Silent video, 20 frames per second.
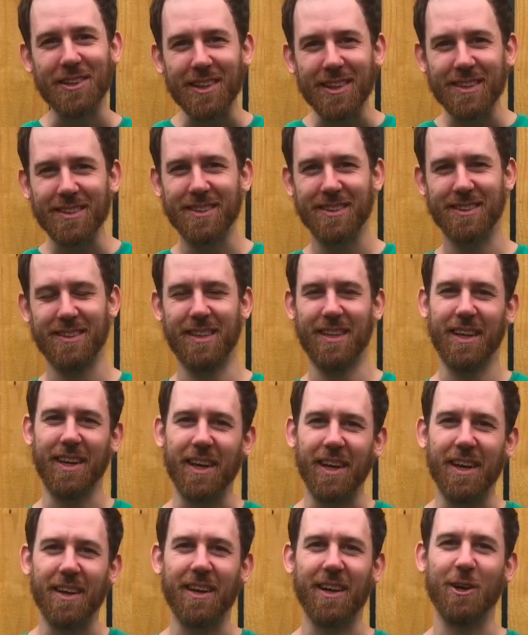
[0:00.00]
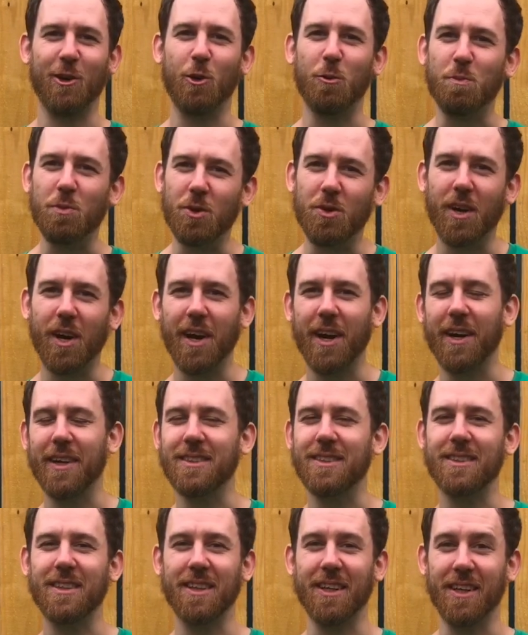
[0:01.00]
this, and I hope you
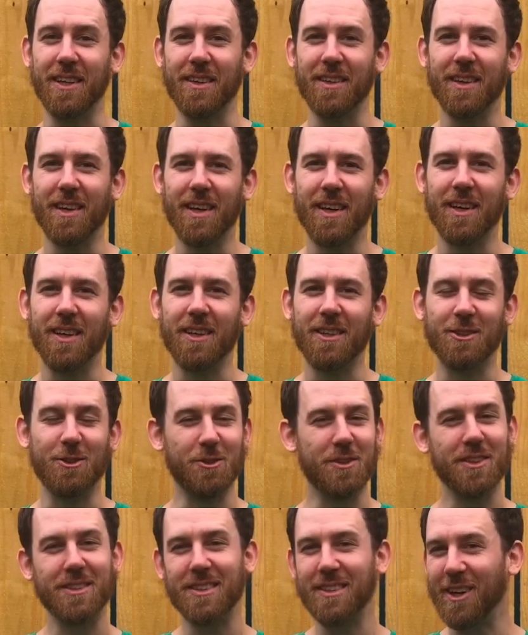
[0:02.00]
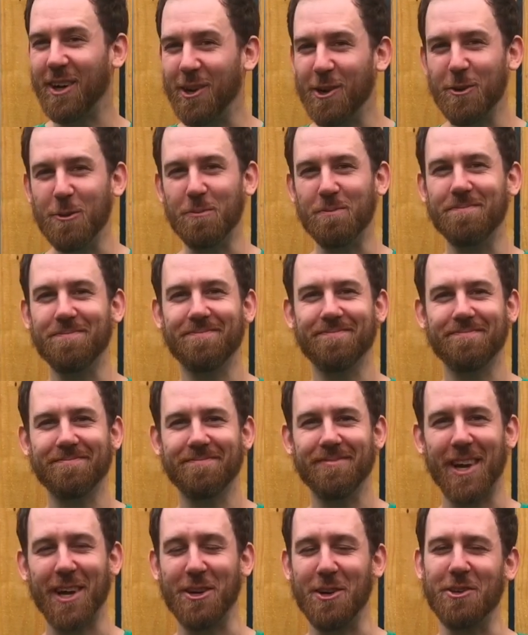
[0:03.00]
guys can do this at home.
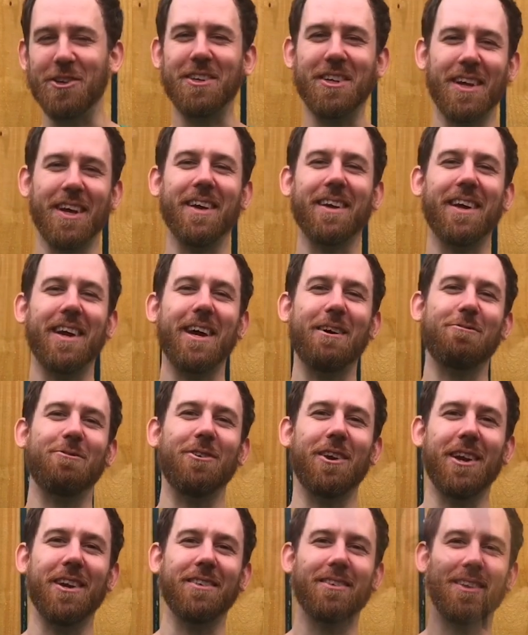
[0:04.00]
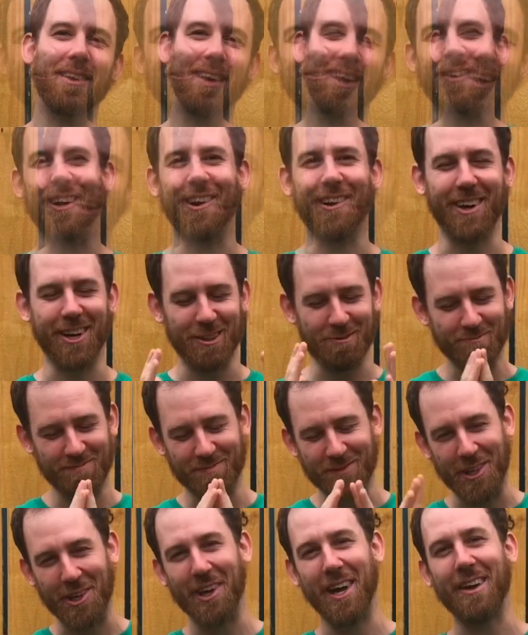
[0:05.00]
I know you can. I have faith. All right.
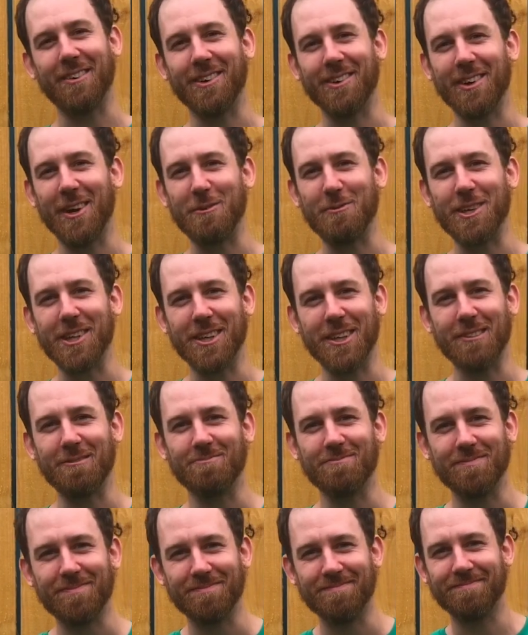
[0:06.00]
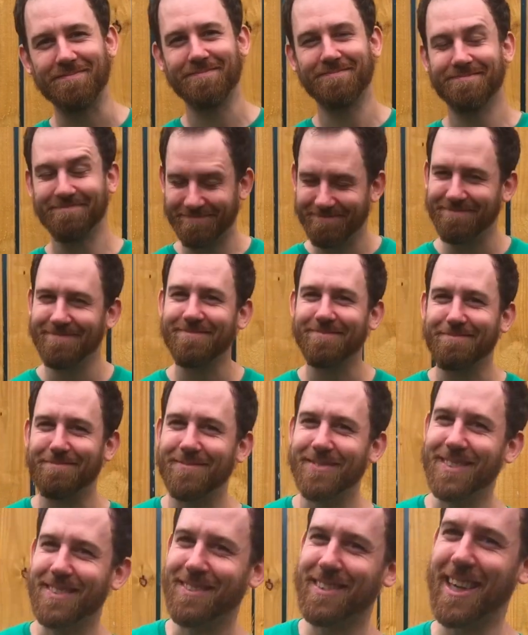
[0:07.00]
Y'all have a great weekend.
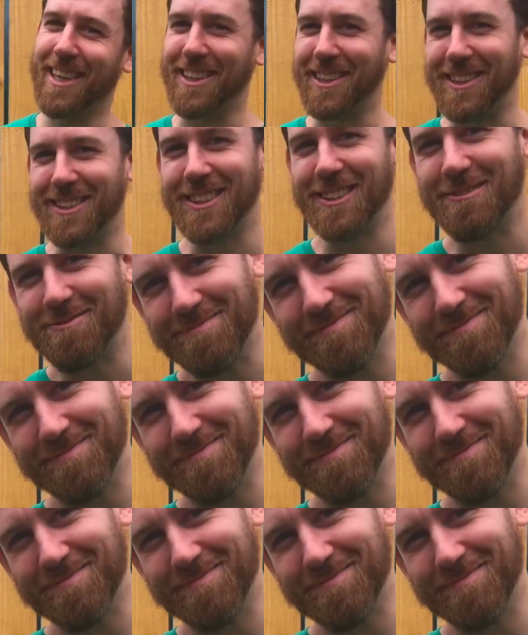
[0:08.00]
Take it easy.